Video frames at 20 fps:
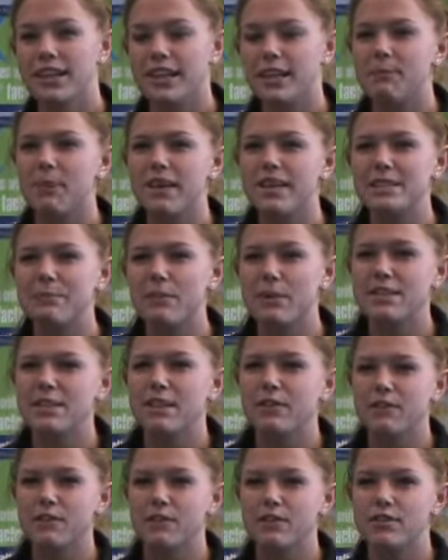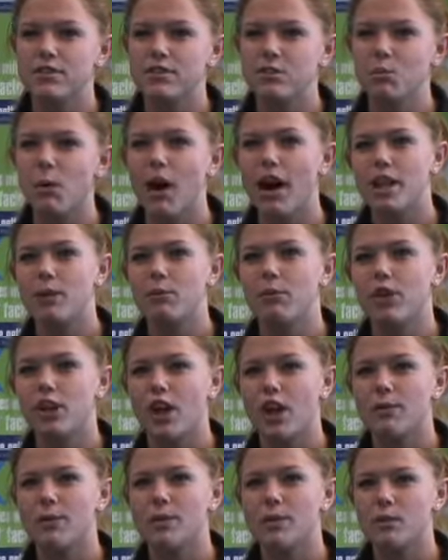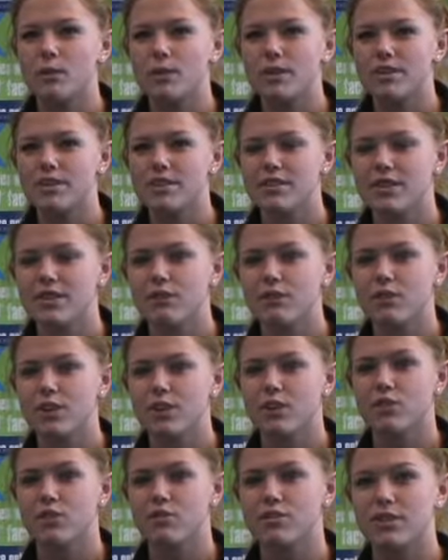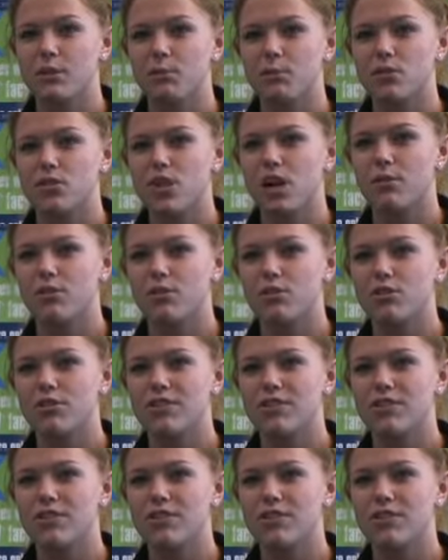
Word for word: it makes a big difference to why you want to go into a business if you can understand what's going on